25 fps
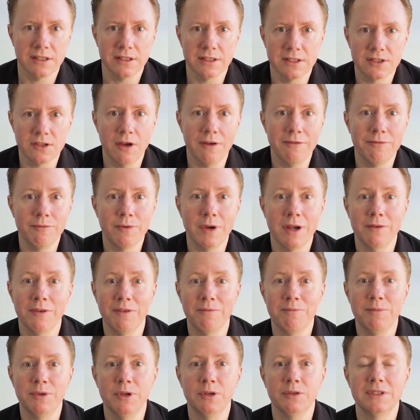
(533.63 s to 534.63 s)
the software
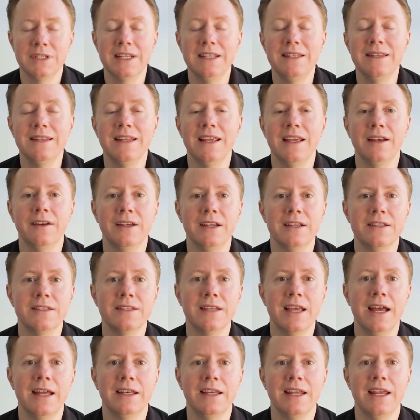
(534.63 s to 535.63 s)
we've built in there is
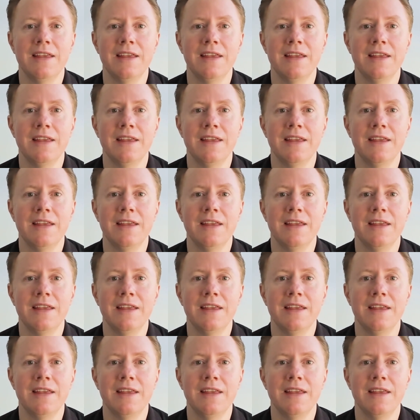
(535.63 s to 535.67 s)
that